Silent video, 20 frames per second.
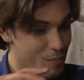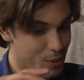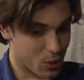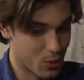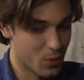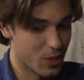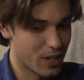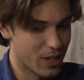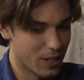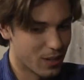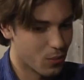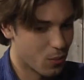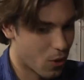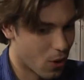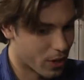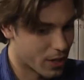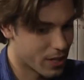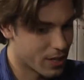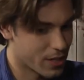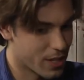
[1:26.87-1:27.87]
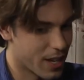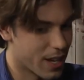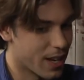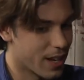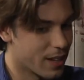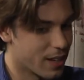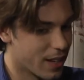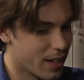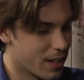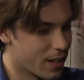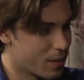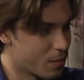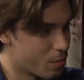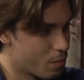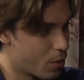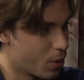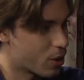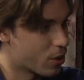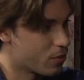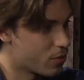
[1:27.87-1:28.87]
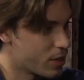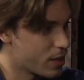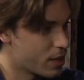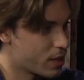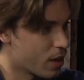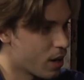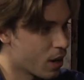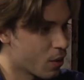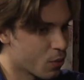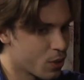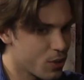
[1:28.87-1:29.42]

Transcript: between Walking Dead and Book of Eli.